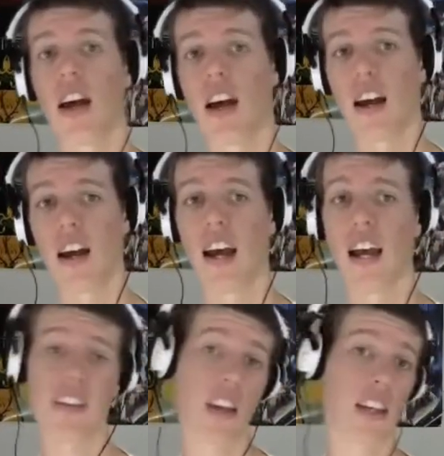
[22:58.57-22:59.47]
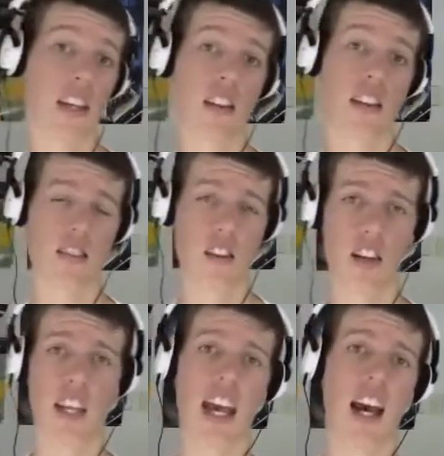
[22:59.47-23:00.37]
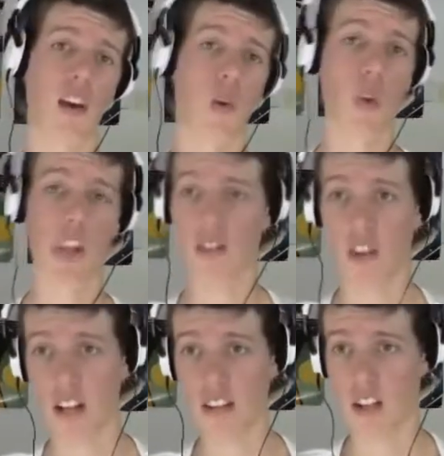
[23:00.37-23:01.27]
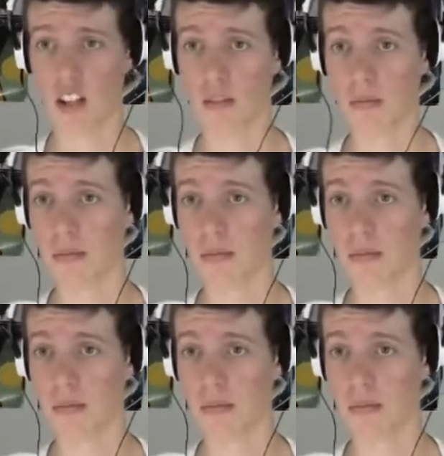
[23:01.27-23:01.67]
And taking the Slowking out with a Grass Knot.